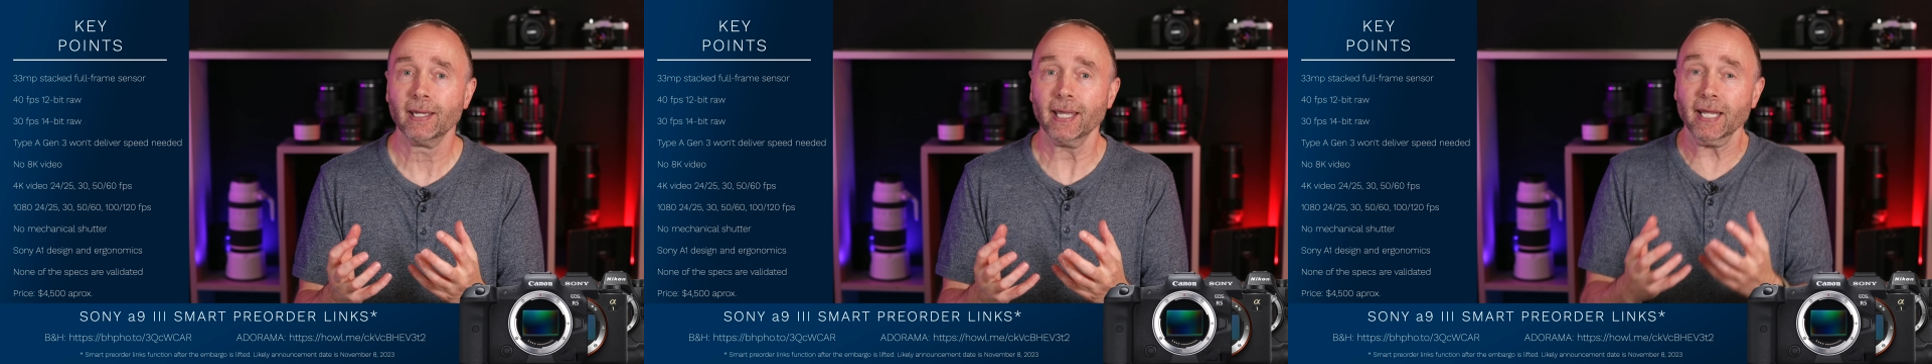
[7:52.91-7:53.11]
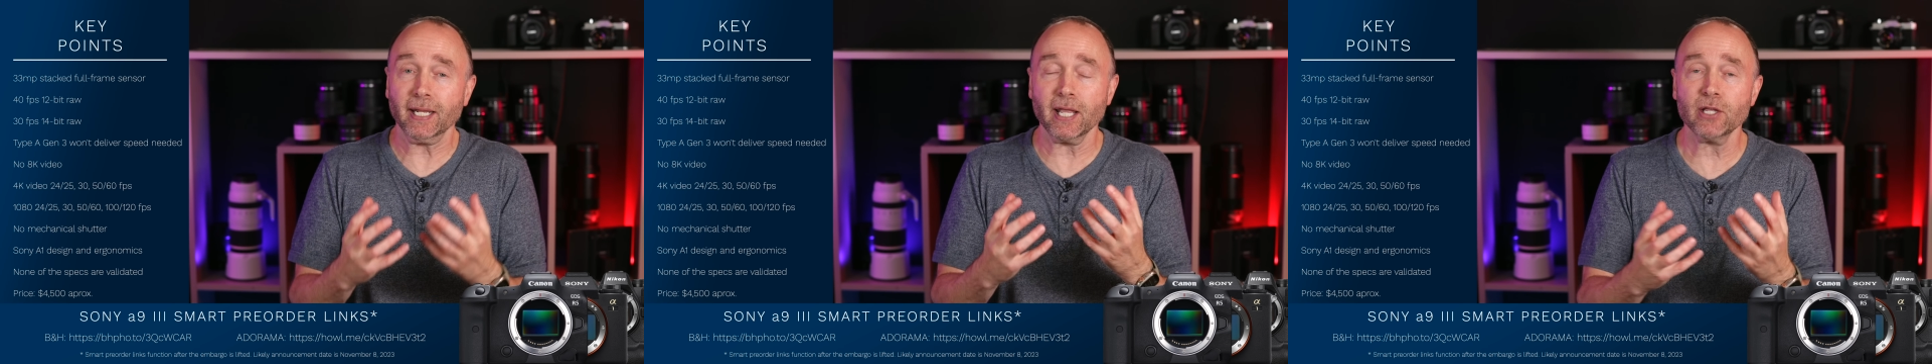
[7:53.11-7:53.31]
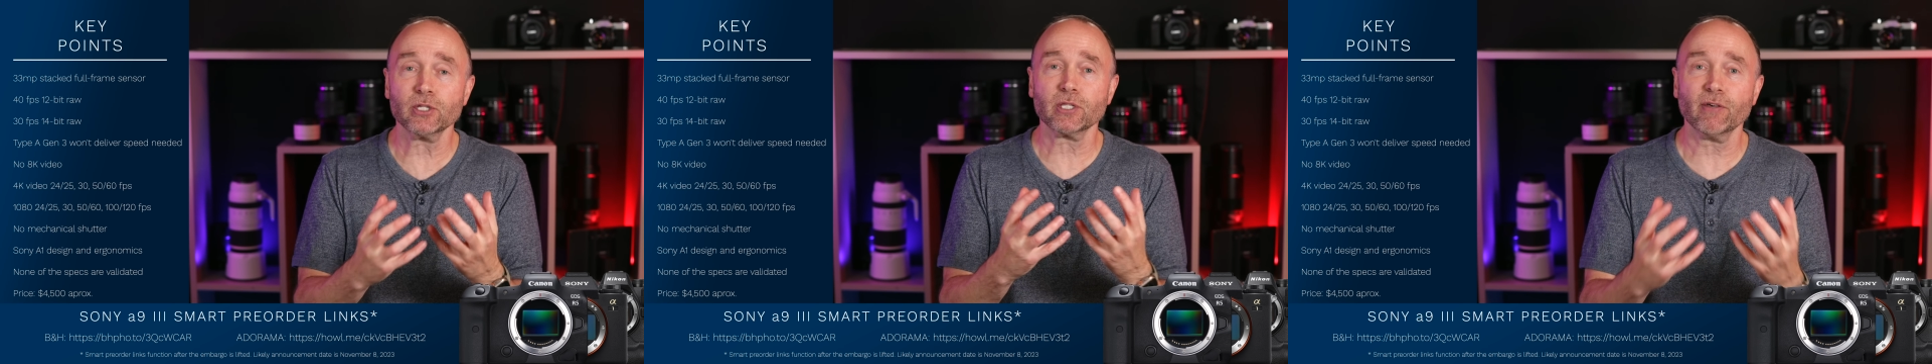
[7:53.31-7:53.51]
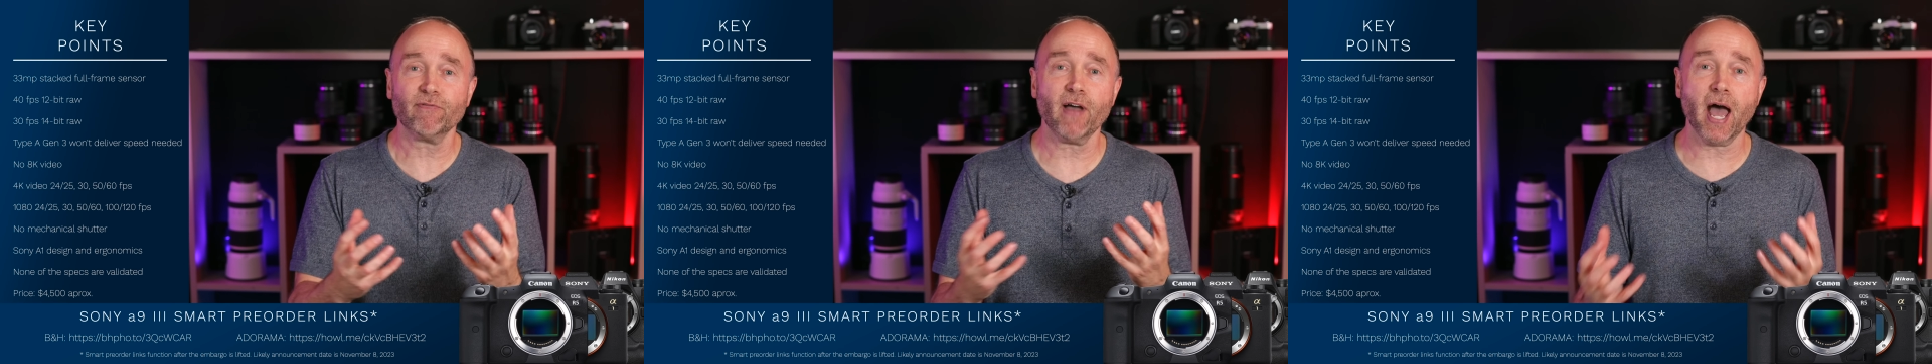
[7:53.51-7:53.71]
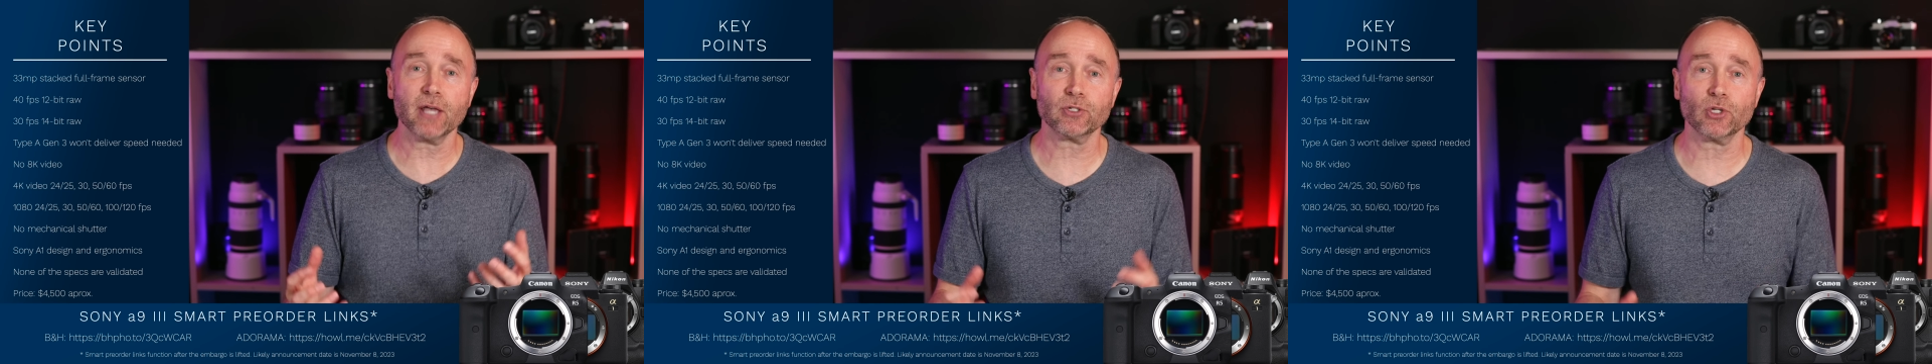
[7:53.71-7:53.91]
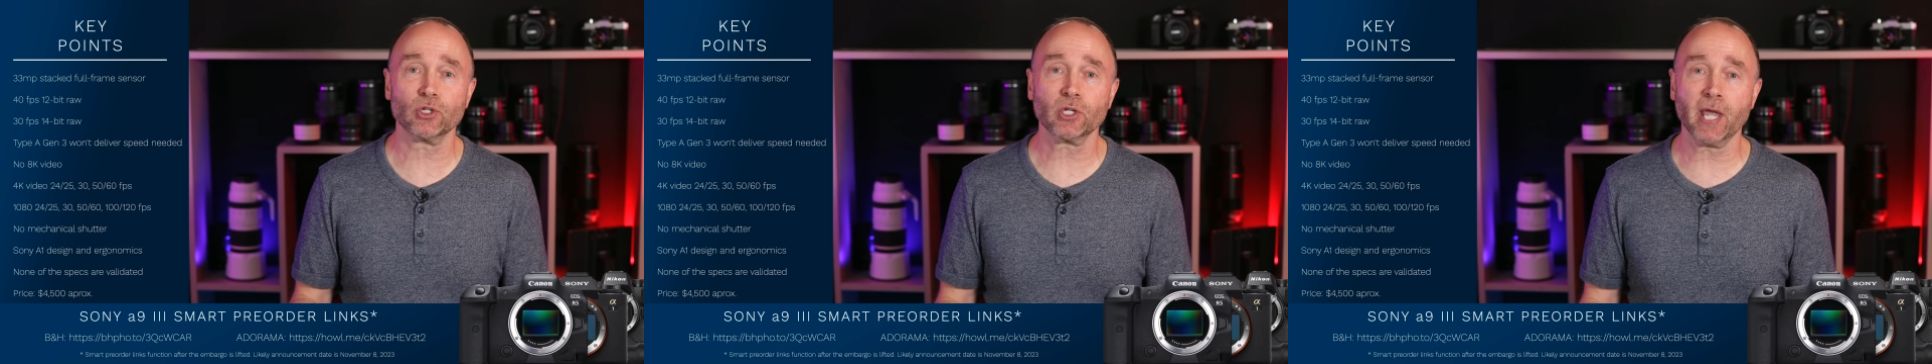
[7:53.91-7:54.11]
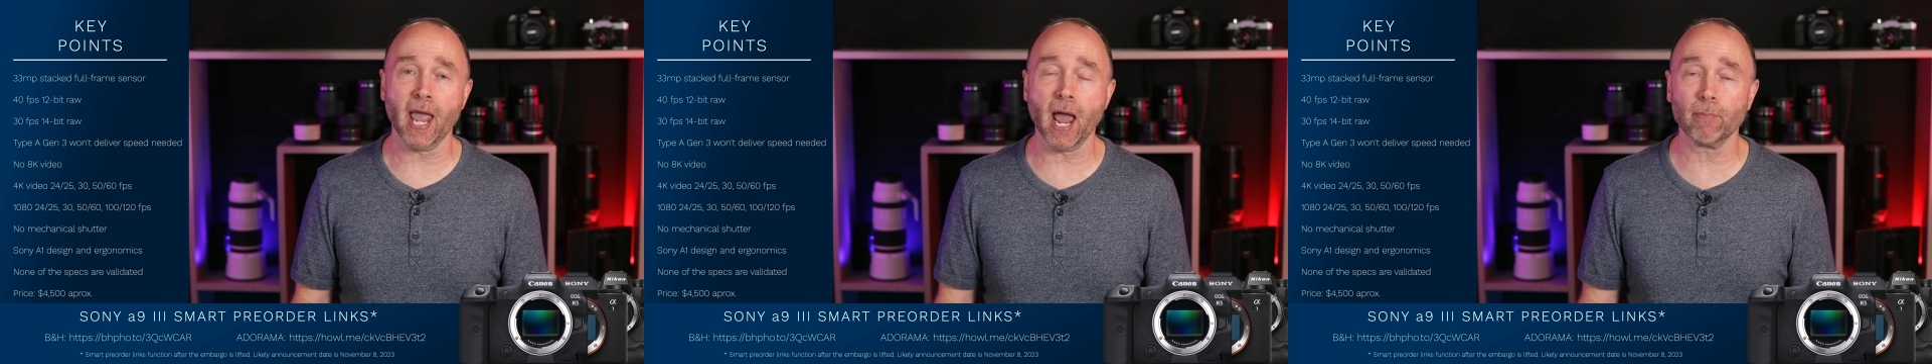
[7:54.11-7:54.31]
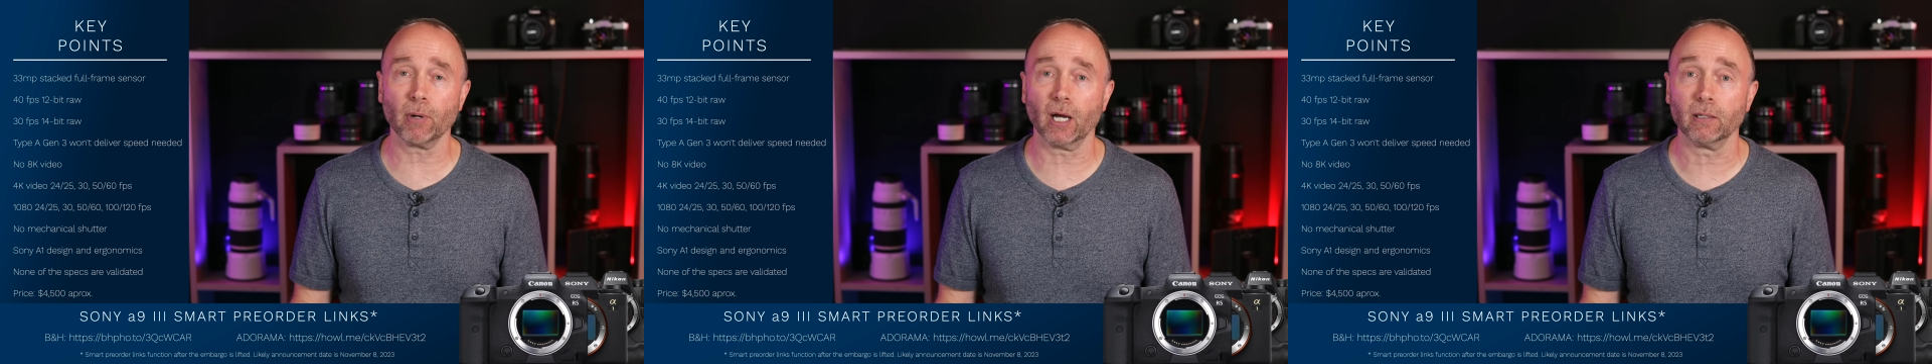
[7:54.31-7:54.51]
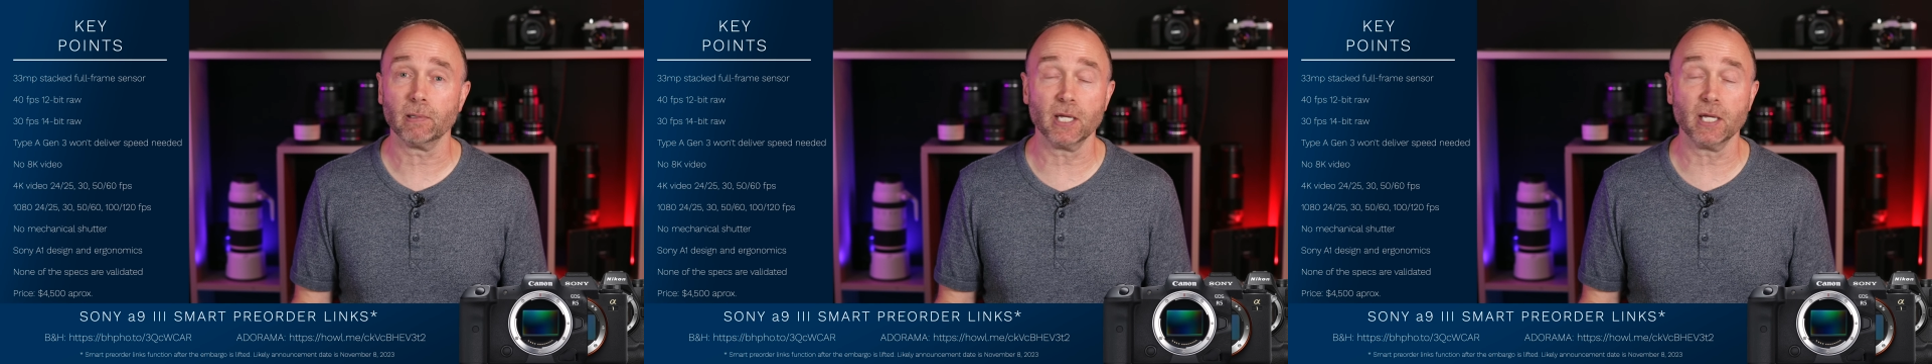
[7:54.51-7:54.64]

it is the fastest camera.